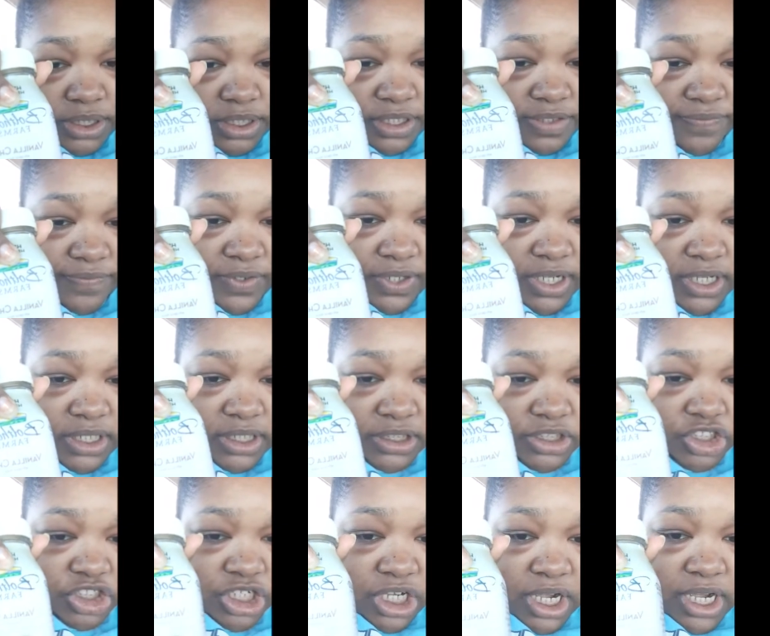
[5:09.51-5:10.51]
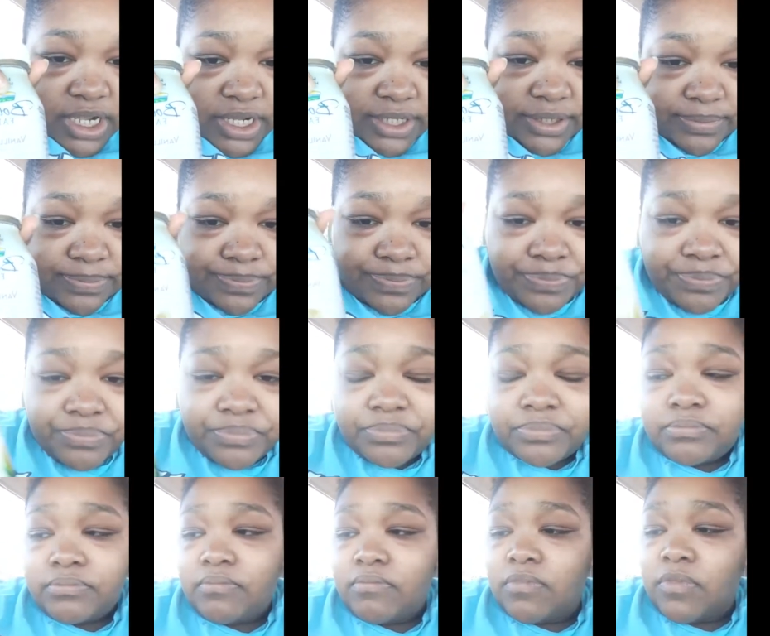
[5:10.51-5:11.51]
It's a vanilla chai.
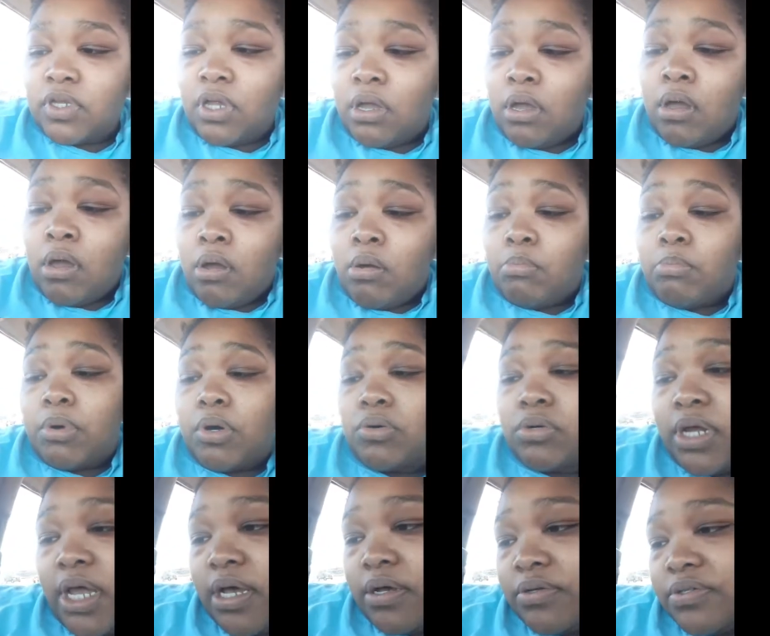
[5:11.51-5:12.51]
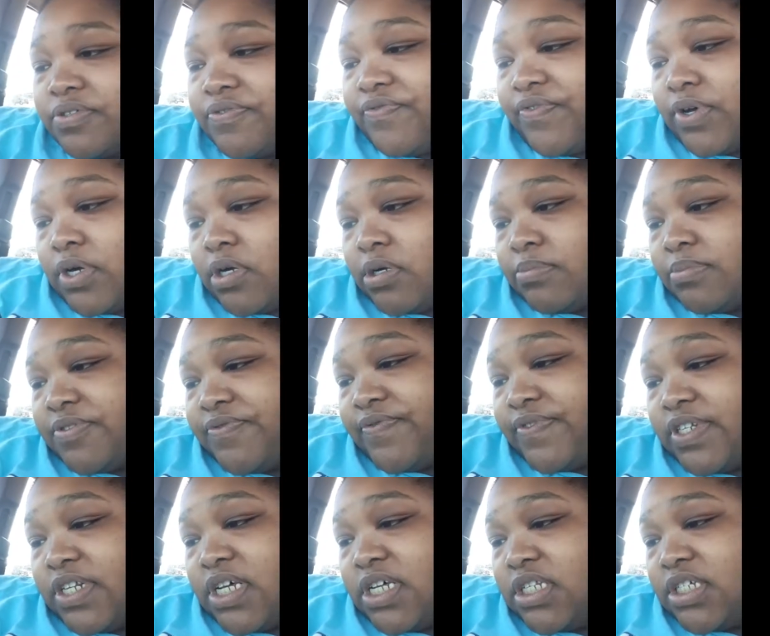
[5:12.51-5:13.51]
Boathouse Farms
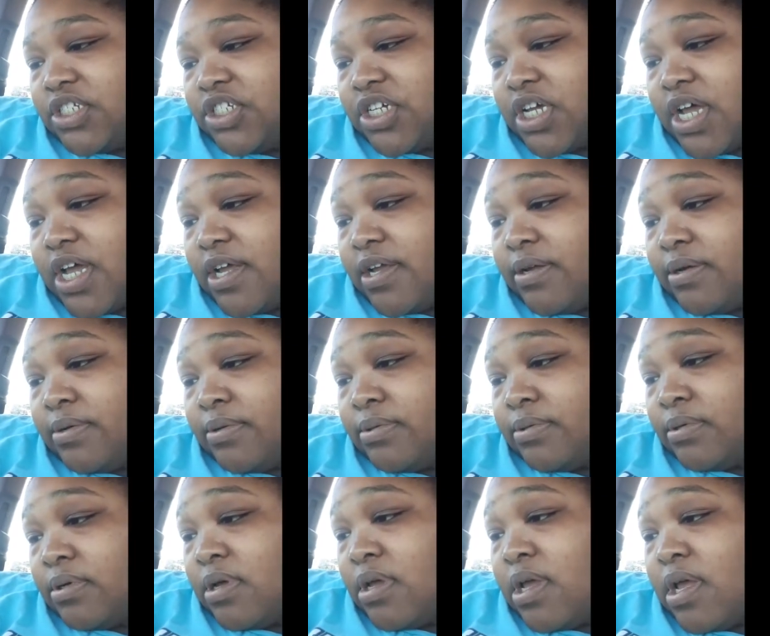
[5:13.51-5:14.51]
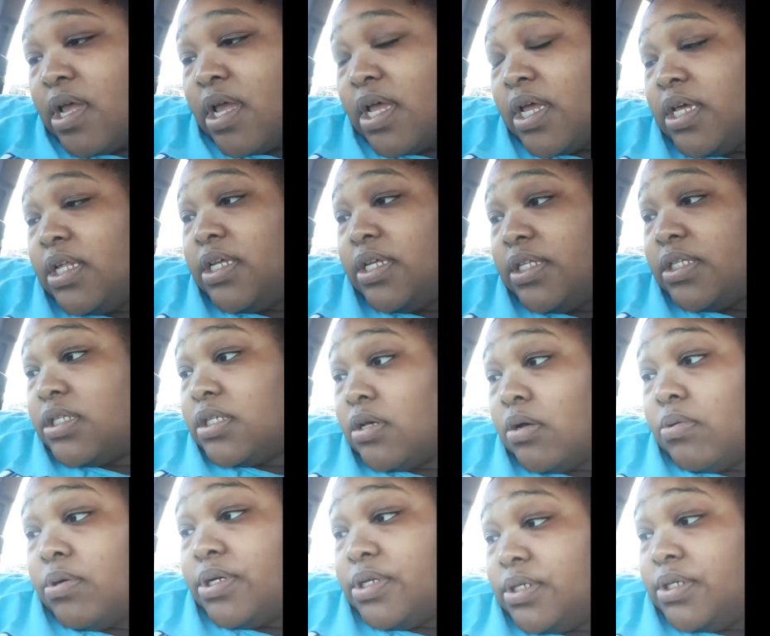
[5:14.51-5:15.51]
vanilla chai. And it's
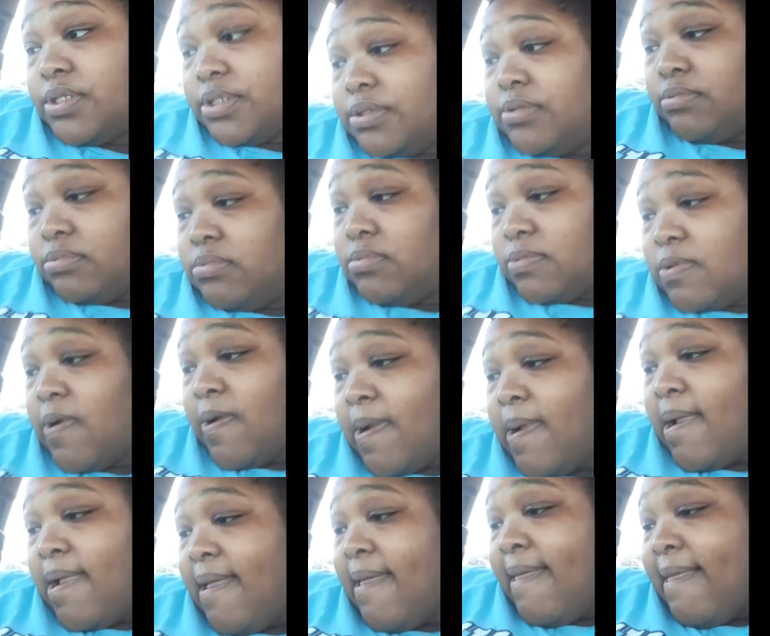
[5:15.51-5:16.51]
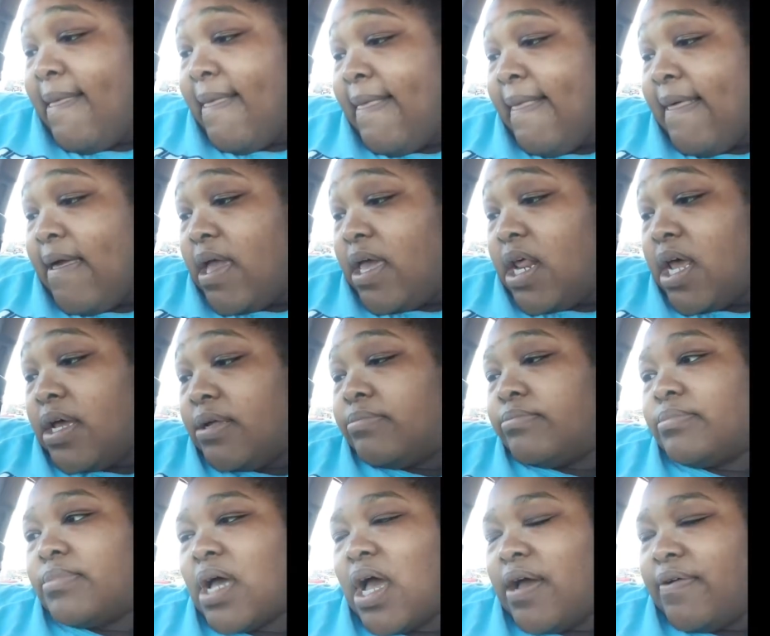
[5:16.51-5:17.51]
so good. And I
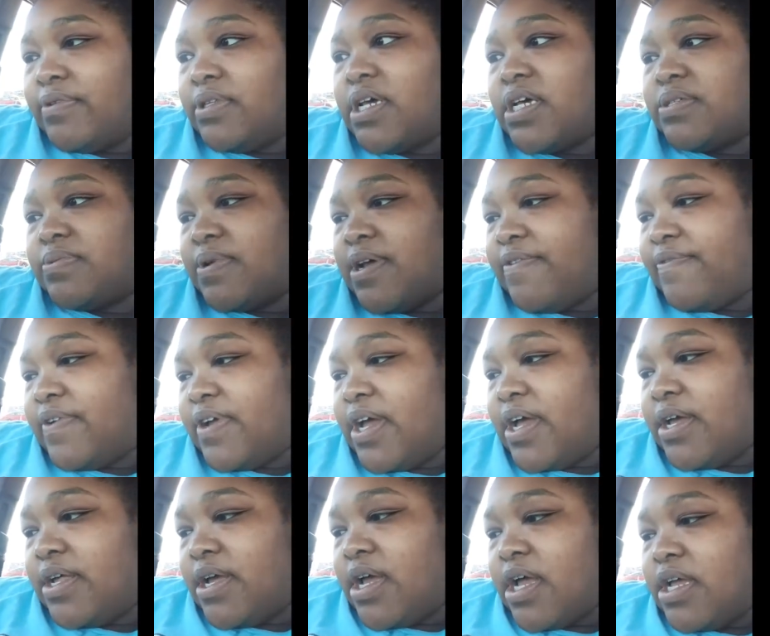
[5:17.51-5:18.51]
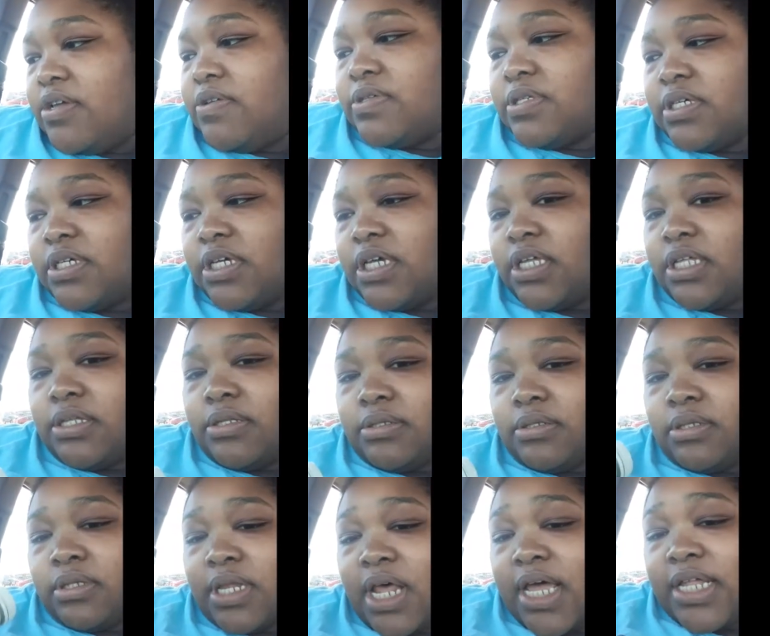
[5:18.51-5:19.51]
that's what I forgot. I usually get,
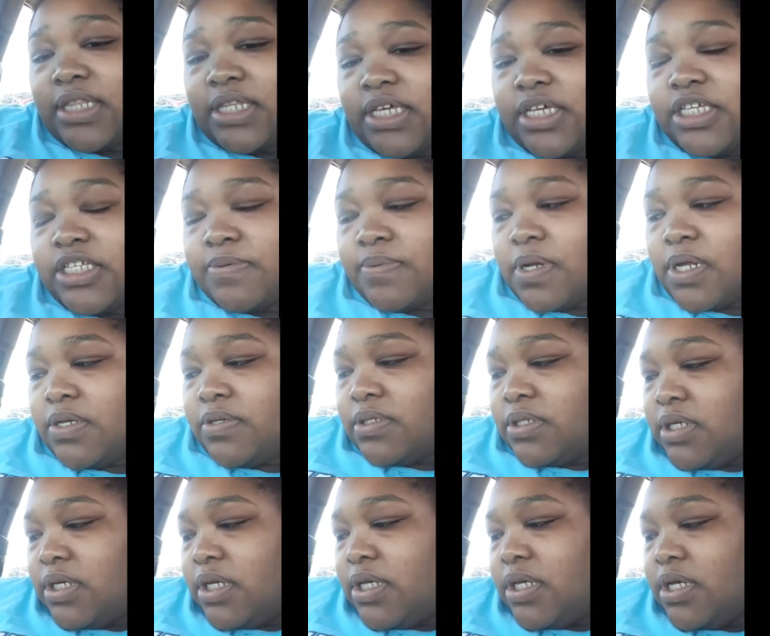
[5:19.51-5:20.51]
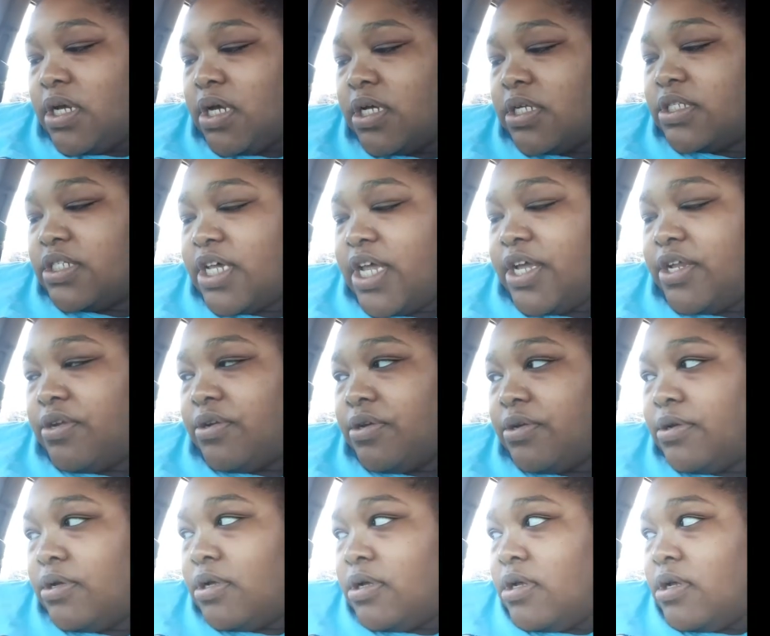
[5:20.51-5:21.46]
not these, but I usually get a container.